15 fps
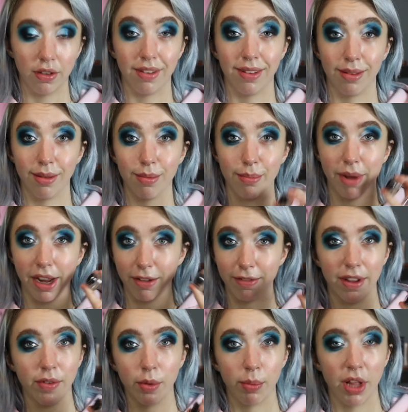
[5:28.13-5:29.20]
This is my
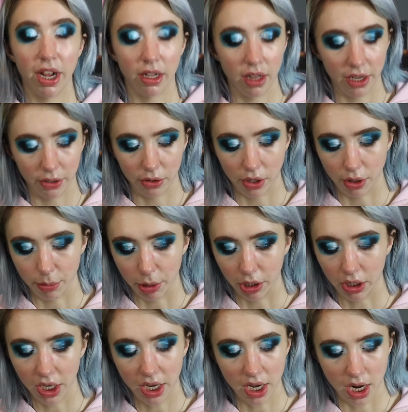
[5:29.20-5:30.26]
favorite black liner on the
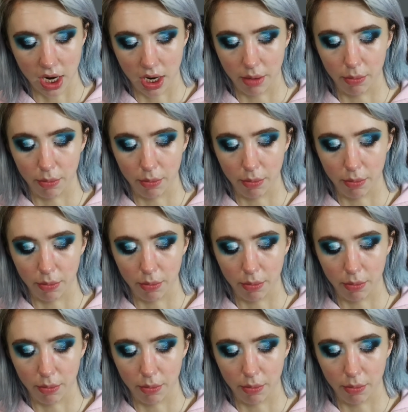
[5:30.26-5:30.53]
market.